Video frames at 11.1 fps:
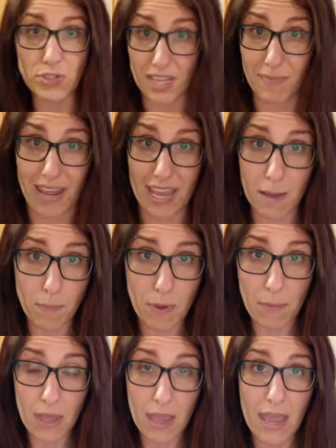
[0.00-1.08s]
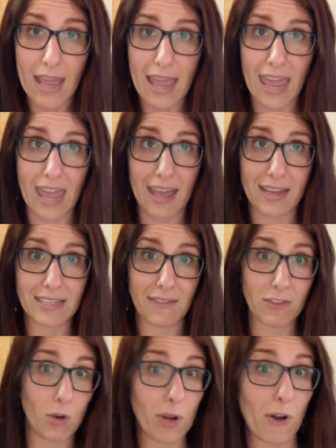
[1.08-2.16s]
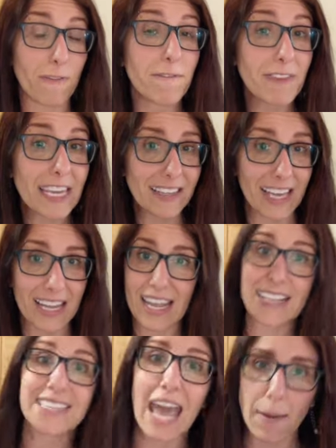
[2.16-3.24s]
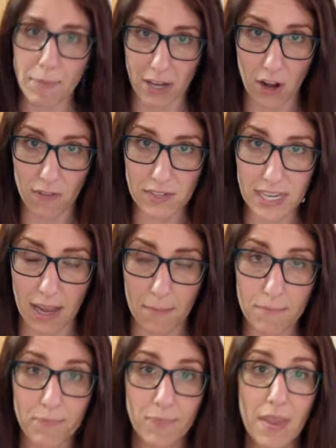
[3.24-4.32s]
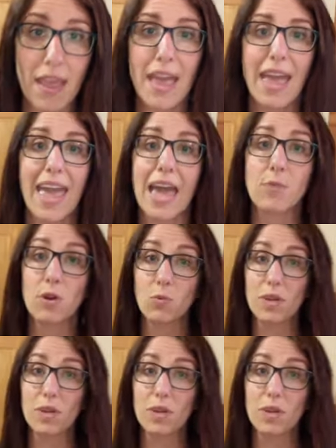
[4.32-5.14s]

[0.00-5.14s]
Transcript: in my hip, and even though we don't feel it, it's happening all the time. And when